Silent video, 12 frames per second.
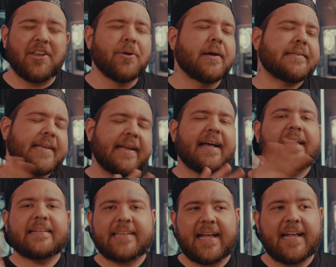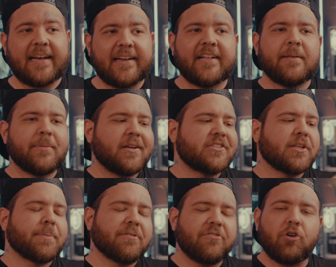You know what, 10 out of 10 because of the
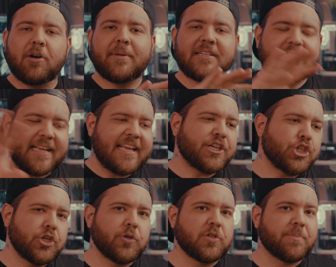performance issues,